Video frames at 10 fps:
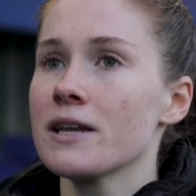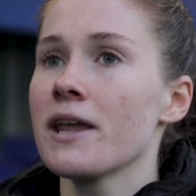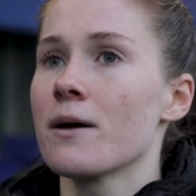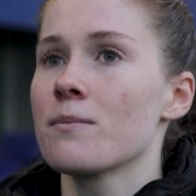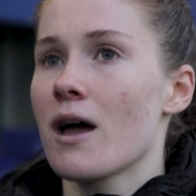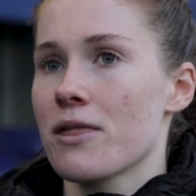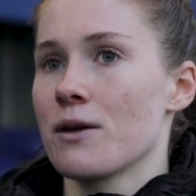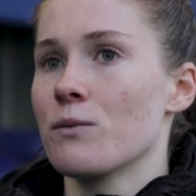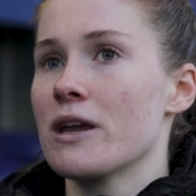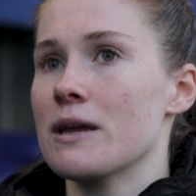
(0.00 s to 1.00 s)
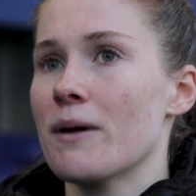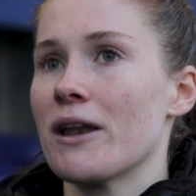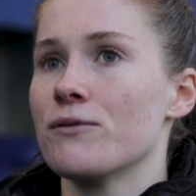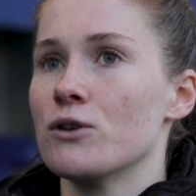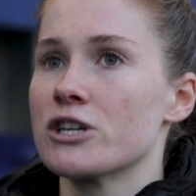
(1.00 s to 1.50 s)
Yeah, I think we
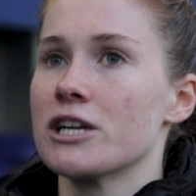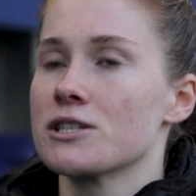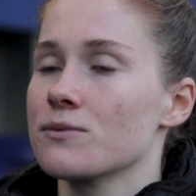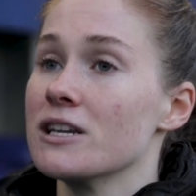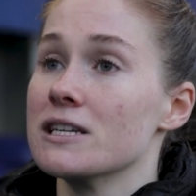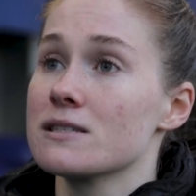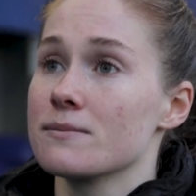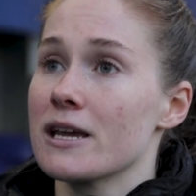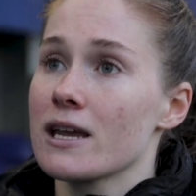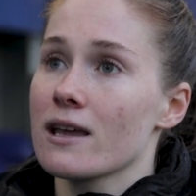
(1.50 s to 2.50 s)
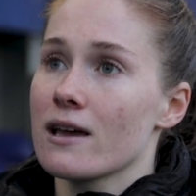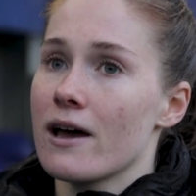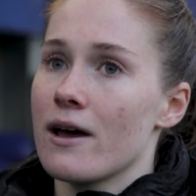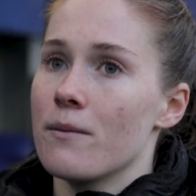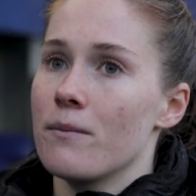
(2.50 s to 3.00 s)
made a few changes that we needed to make,
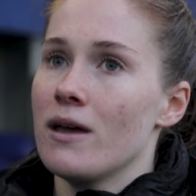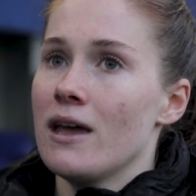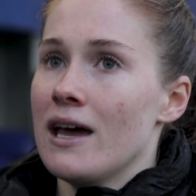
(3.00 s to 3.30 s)
um,